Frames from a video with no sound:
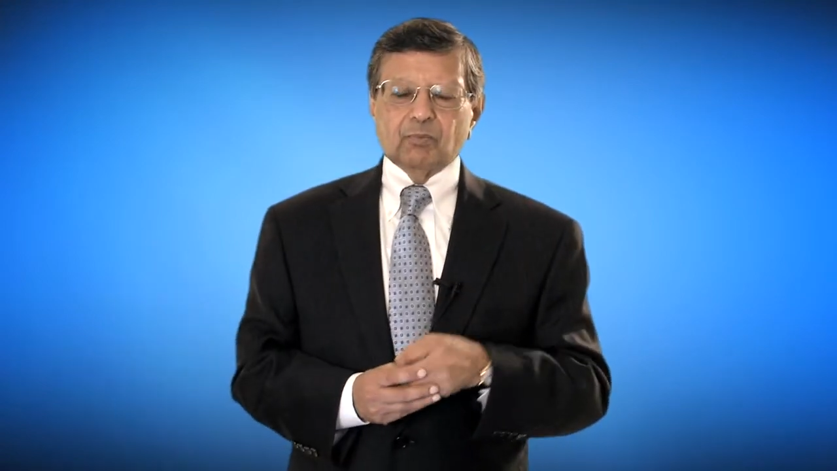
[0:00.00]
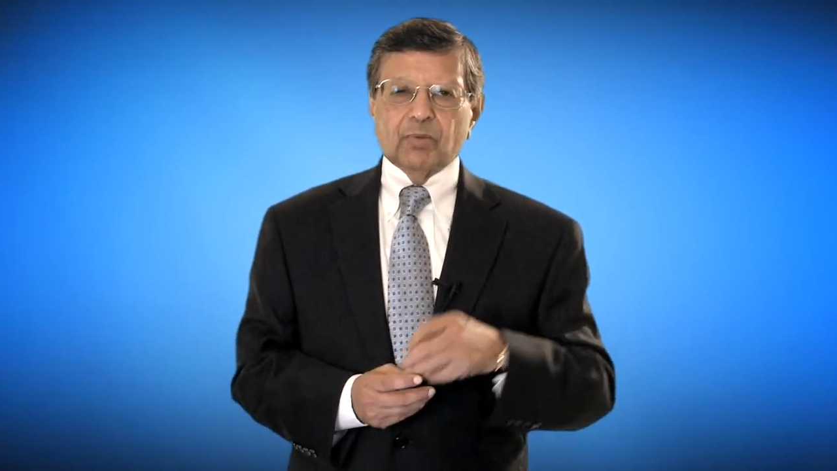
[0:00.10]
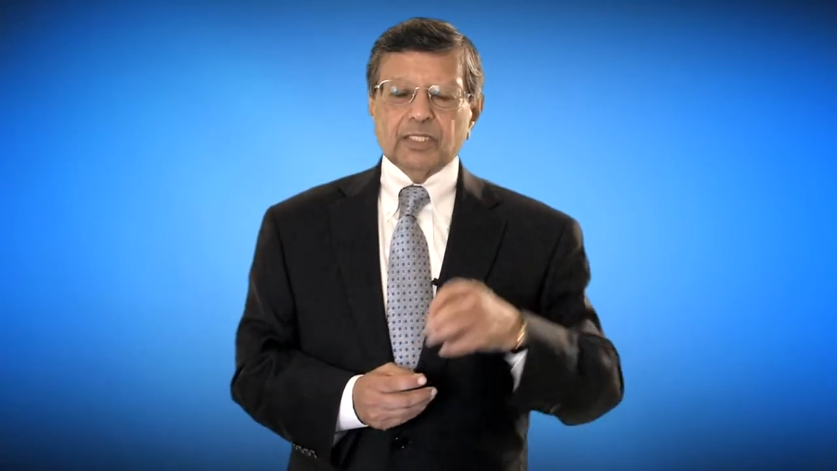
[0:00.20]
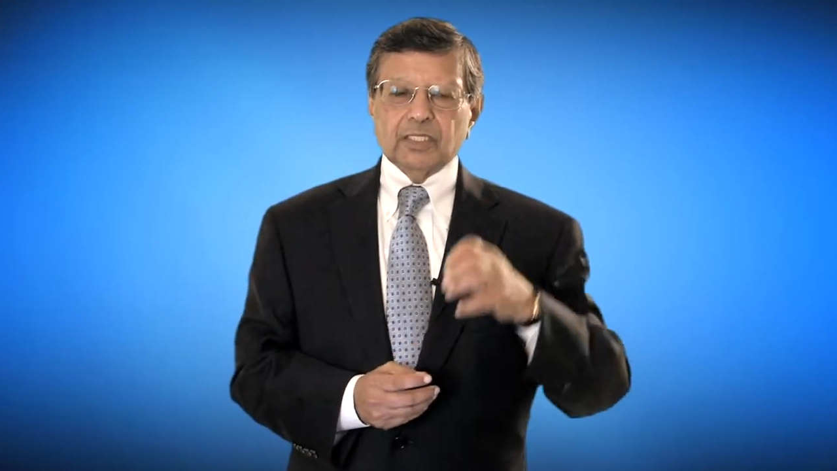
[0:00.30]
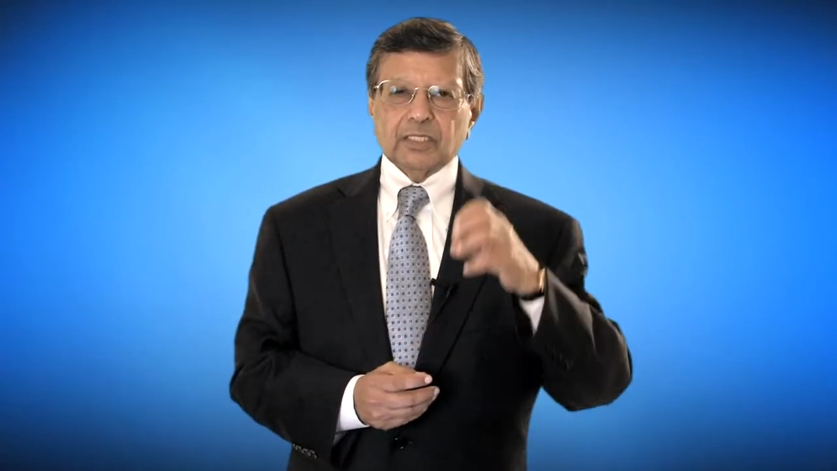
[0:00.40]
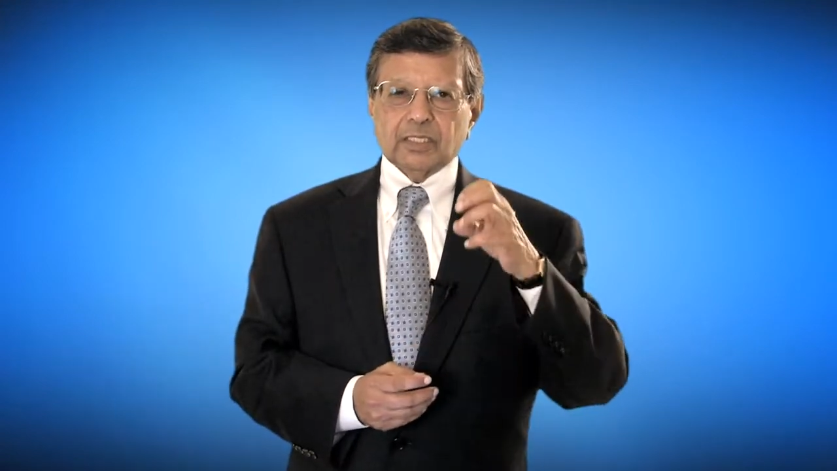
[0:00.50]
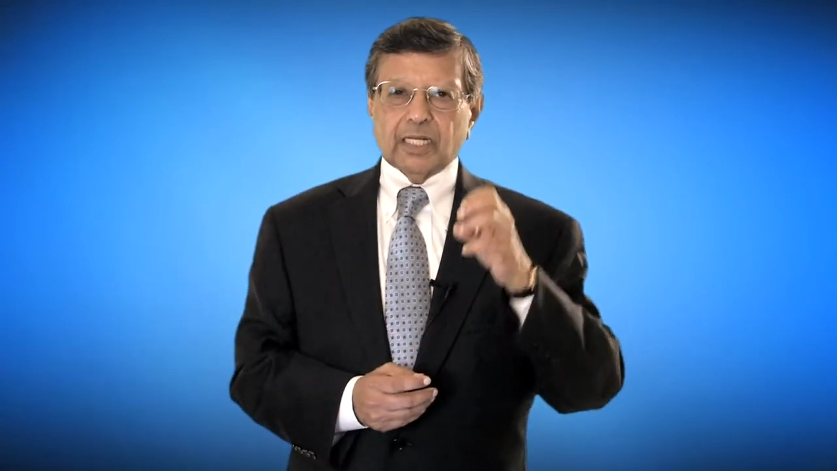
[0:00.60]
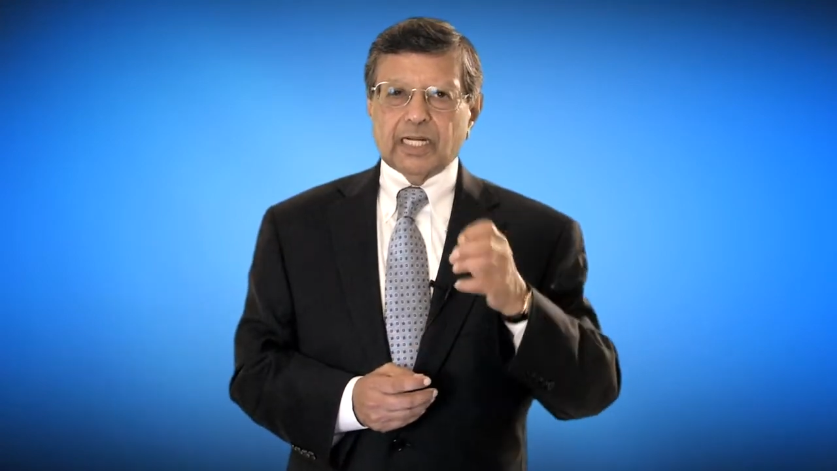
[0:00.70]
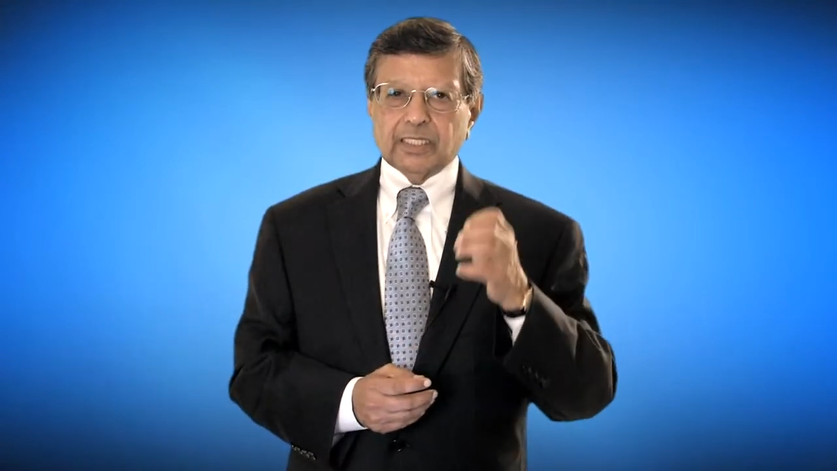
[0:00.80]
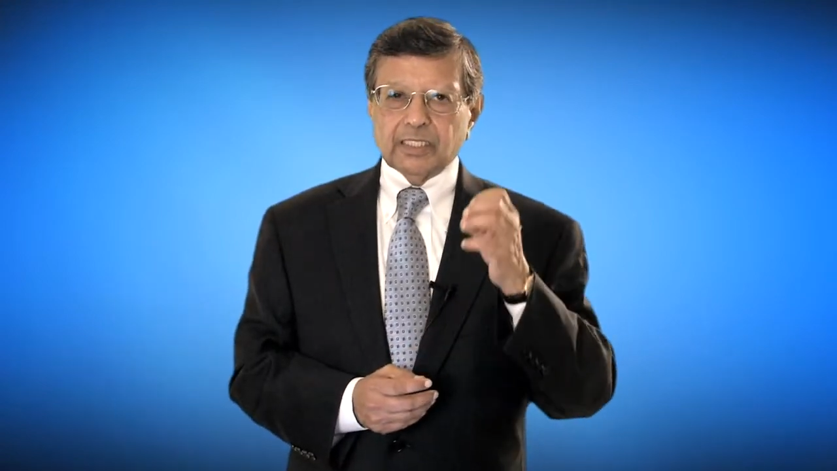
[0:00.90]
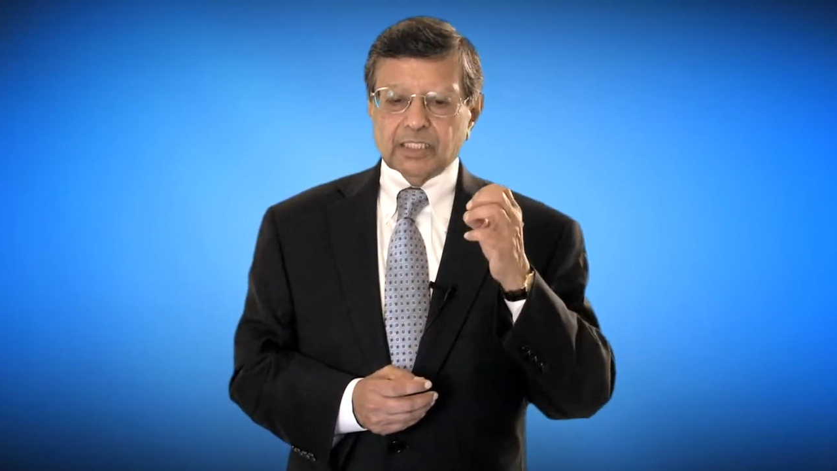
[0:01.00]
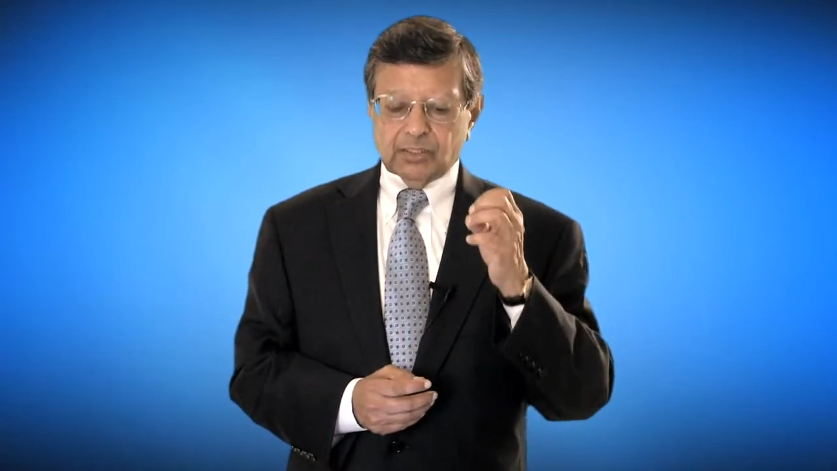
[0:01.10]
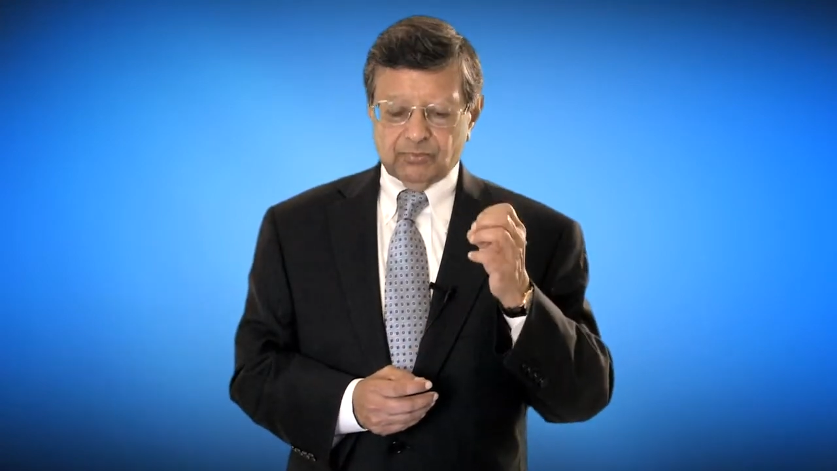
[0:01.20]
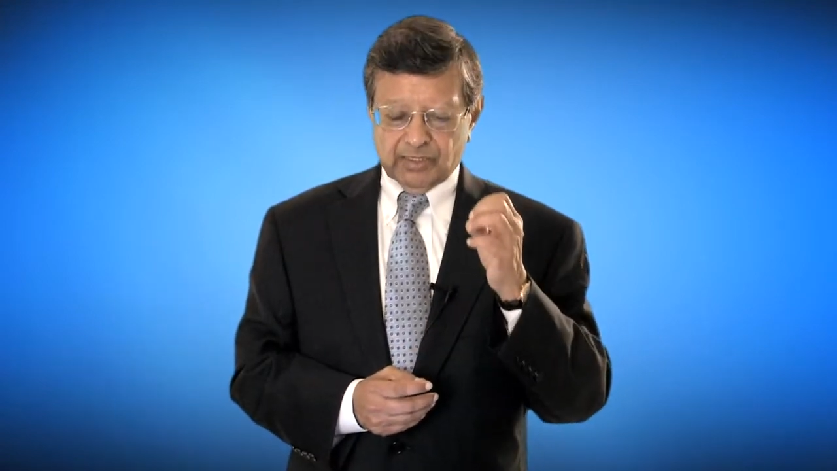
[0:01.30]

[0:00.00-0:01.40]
But this cognitive